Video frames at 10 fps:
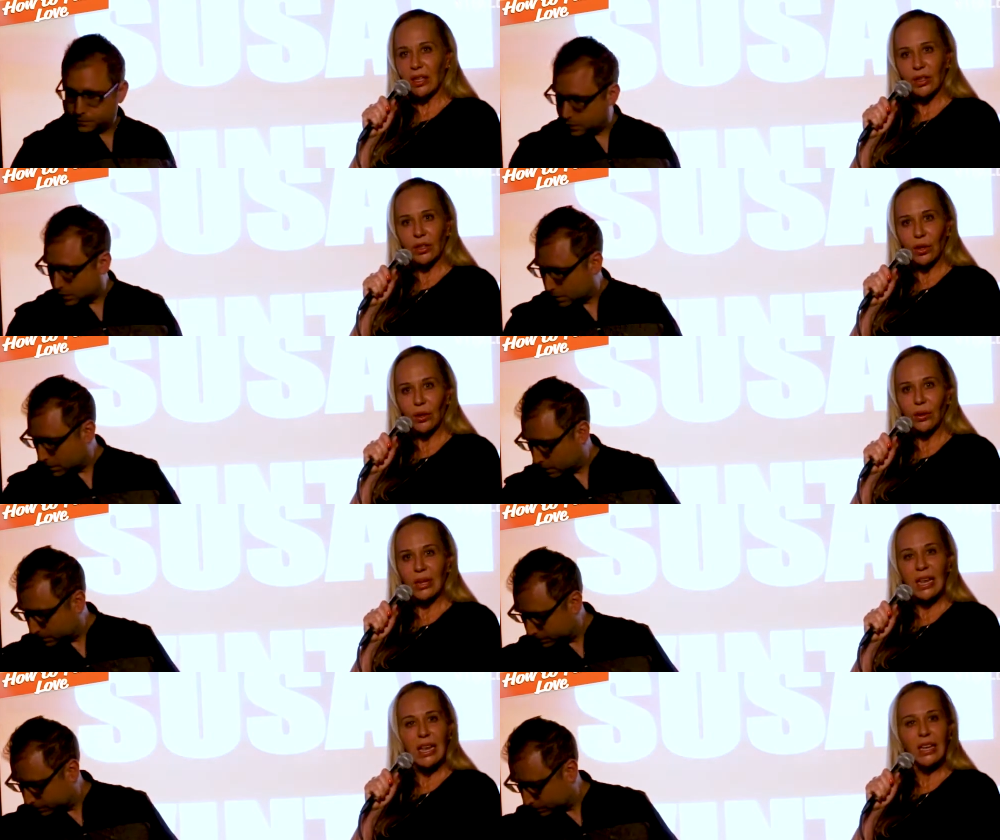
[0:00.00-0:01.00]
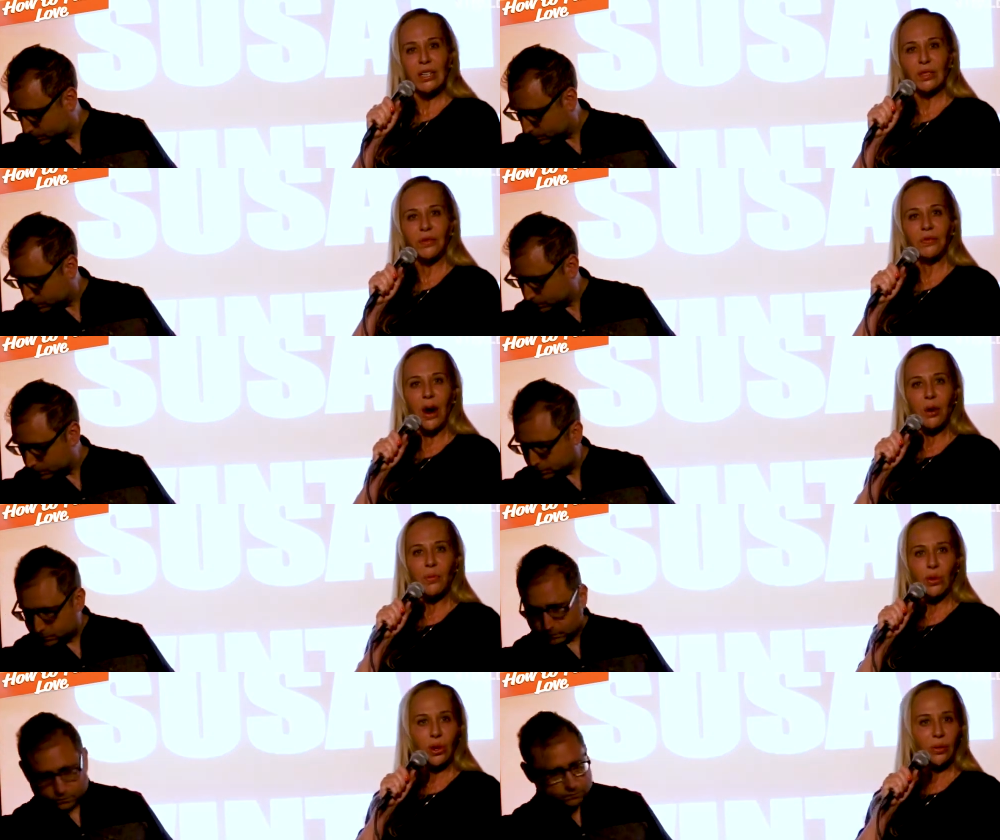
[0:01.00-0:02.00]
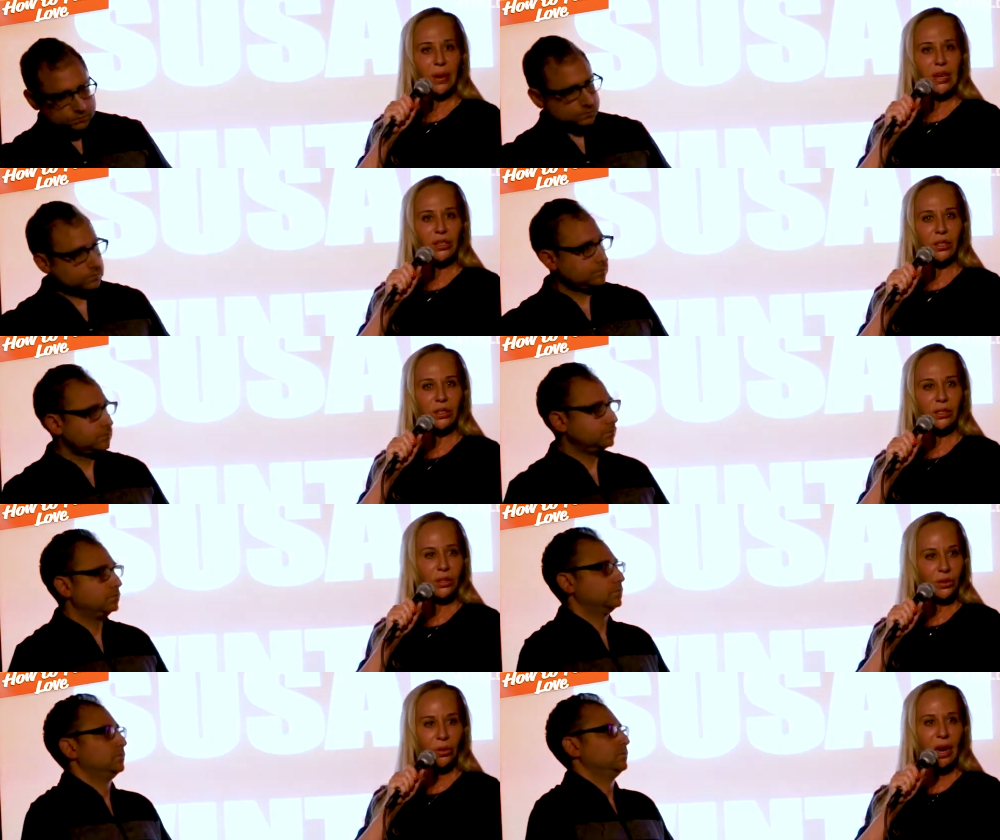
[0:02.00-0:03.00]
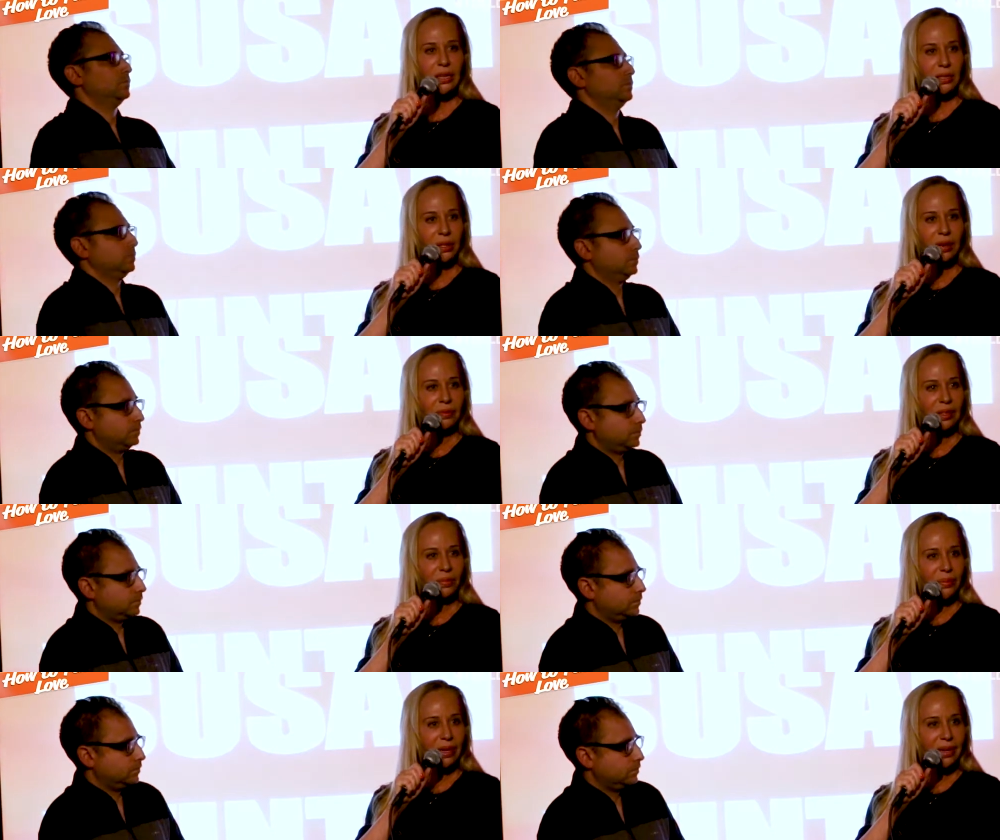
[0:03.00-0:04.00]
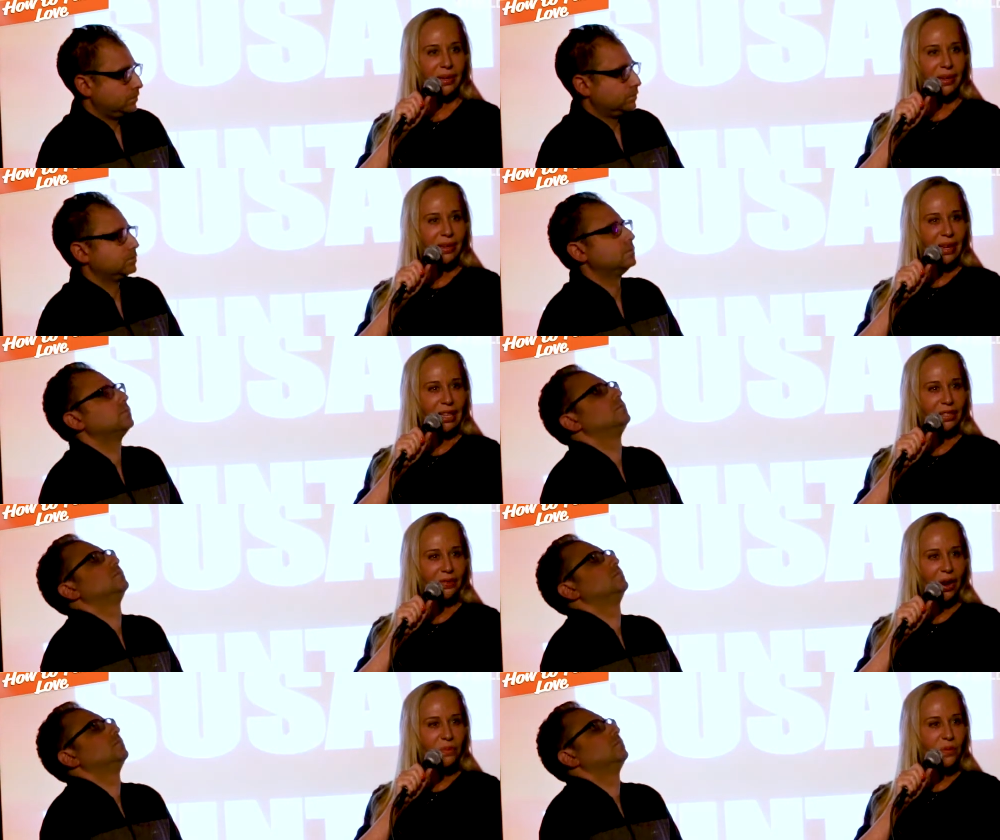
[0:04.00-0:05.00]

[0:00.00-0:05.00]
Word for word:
Speaker 1: that the courage, it, it is far more courageous to try to love somebody. It's far